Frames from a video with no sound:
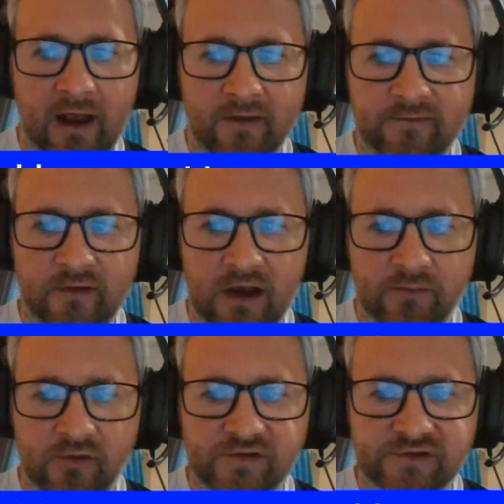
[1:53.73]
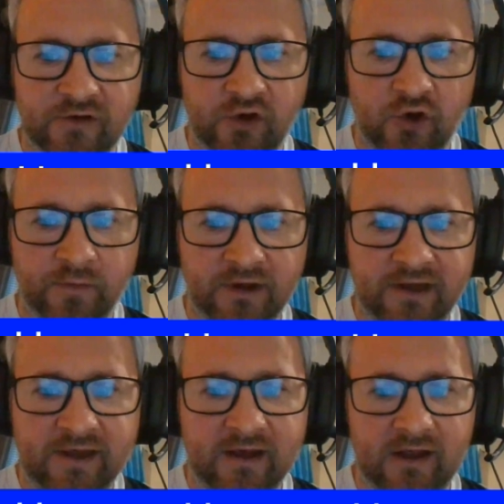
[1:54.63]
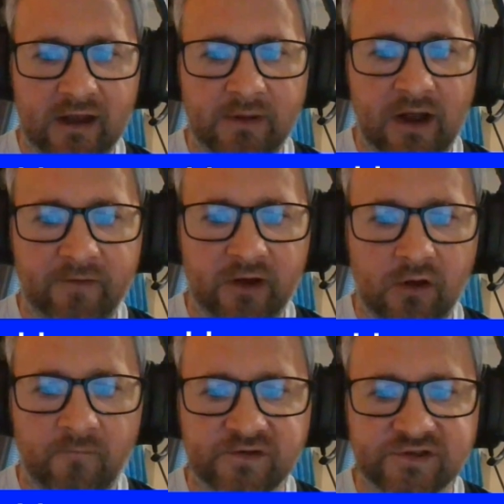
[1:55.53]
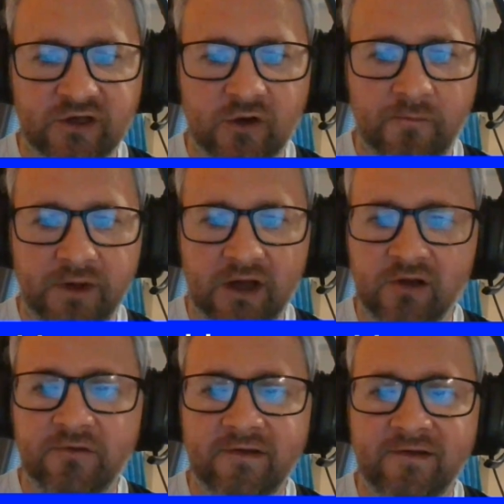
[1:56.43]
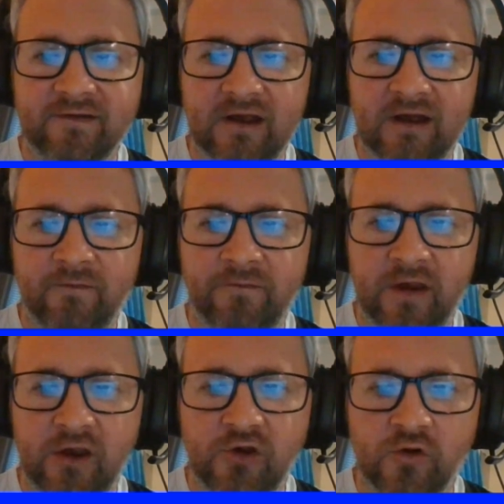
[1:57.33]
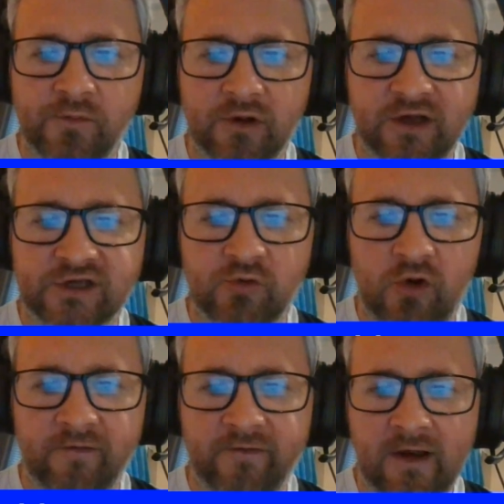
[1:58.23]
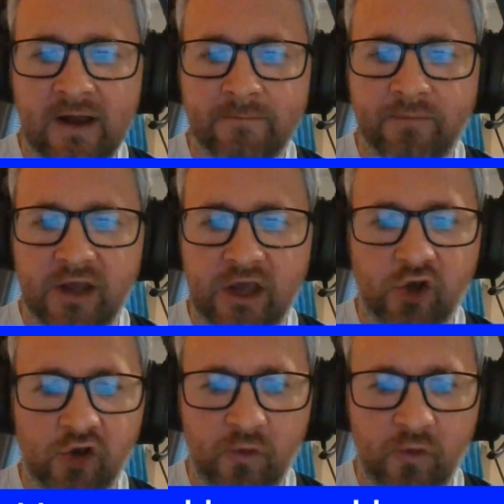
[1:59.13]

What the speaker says: to Ibrox in the Europa League, having obviously not been included in the Europa League squad. But he could